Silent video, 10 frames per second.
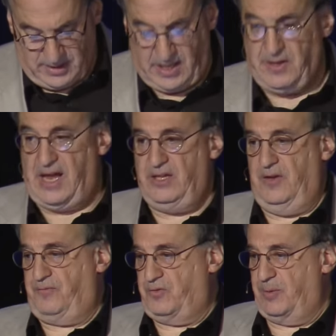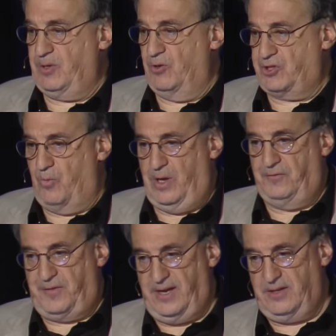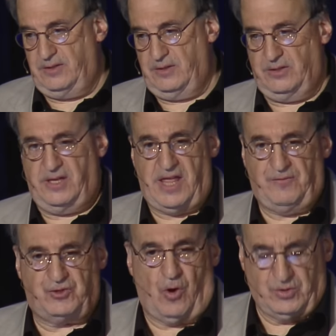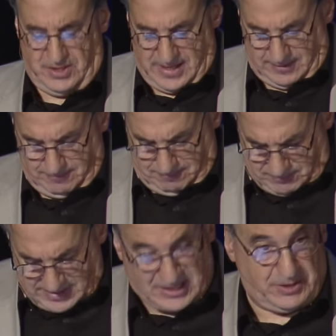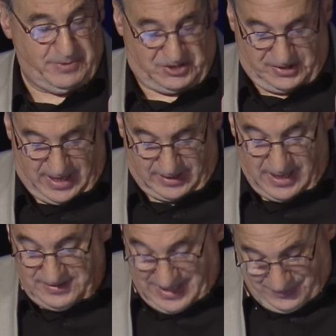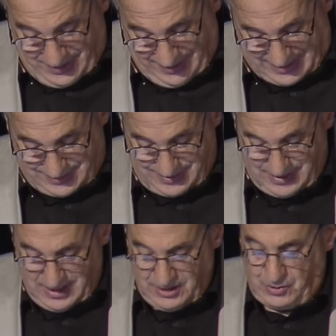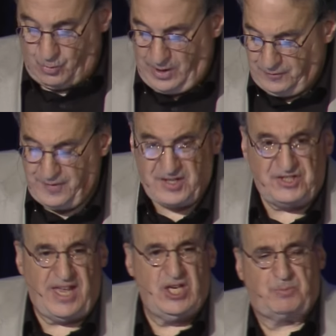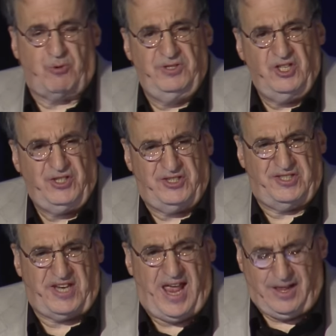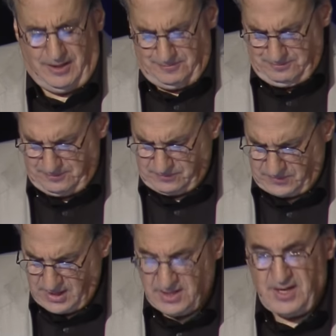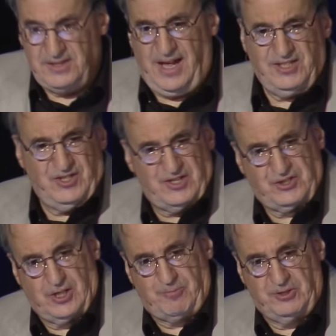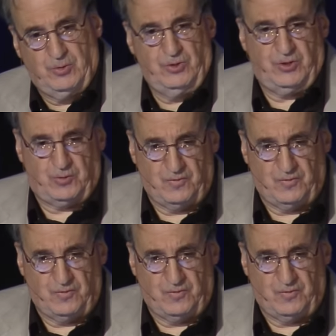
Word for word: And if somebody goes on welfare, they've chosen that, and that's a mistake. Nevertheless, the welfare state is pernicious as hell, not just to the producers